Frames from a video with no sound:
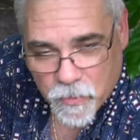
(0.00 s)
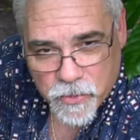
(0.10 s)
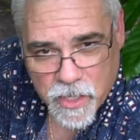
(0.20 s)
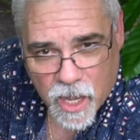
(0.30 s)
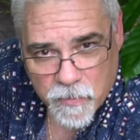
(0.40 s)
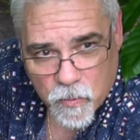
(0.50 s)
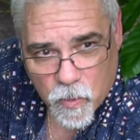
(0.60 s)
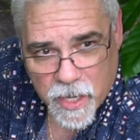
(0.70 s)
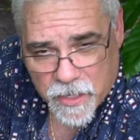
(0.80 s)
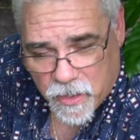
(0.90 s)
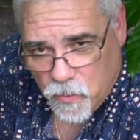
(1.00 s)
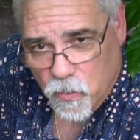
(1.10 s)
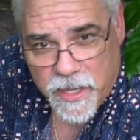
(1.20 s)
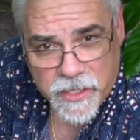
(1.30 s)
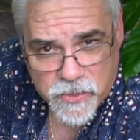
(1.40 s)
most common way. Another
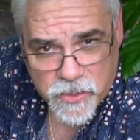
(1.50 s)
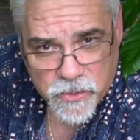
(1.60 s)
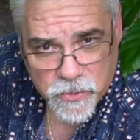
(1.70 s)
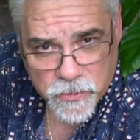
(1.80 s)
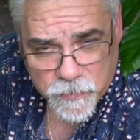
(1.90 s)
way is to do